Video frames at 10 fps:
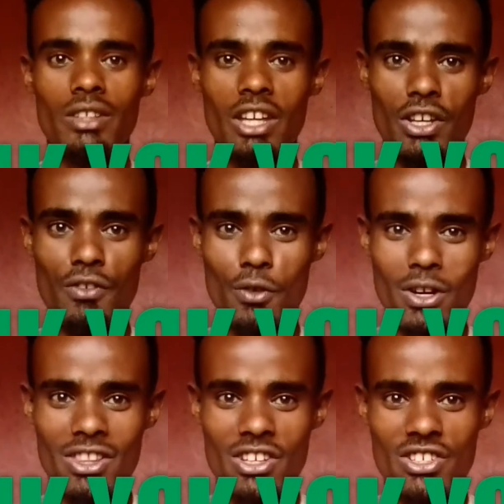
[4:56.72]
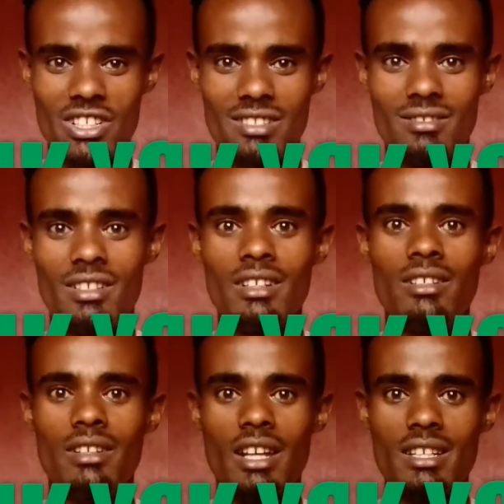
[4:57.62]
Thank you for attention.
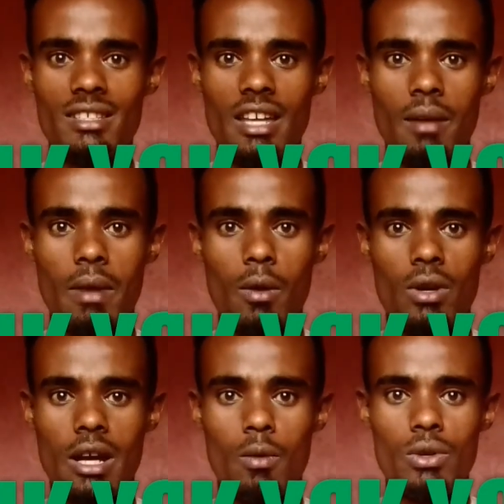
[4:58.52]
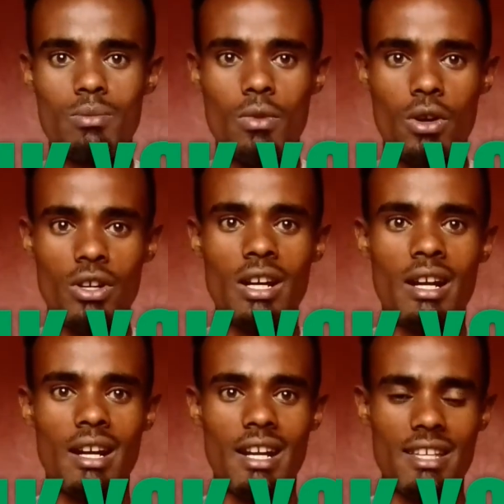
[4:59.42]
Next time I will come with more
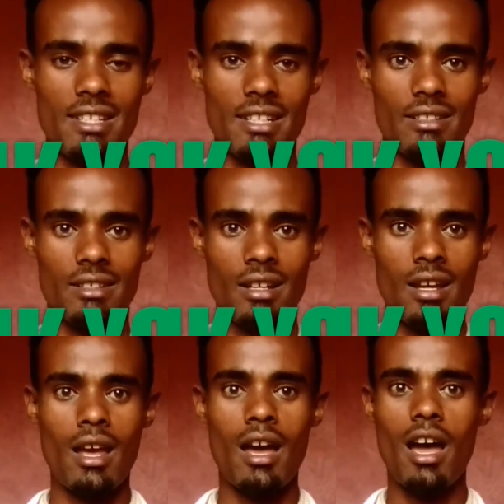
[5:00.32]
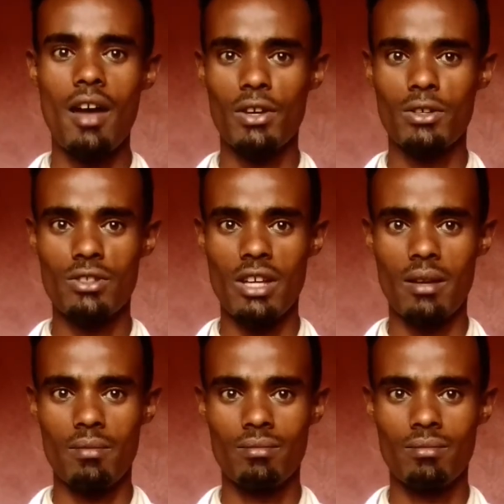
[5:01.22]
lesson. Have a good time.